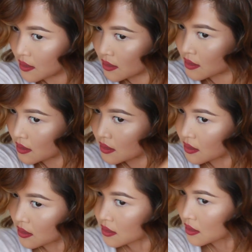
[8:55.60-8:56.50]

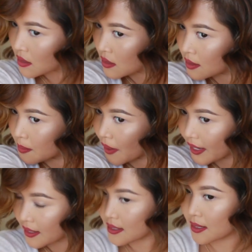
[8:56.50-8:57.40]

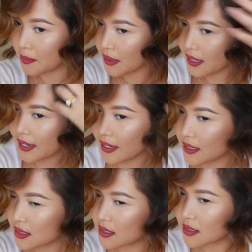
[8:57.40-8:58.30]
spray this in
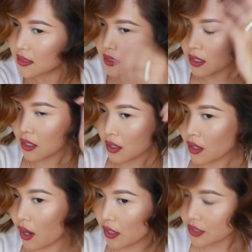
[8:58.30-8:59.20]
place.
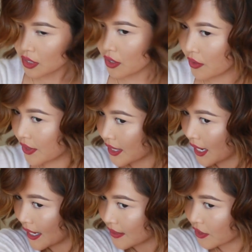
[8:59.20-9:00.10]
Also, it
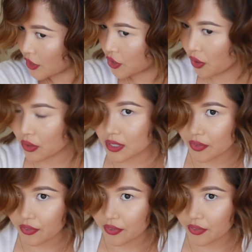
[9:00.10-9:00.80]
kind of controls the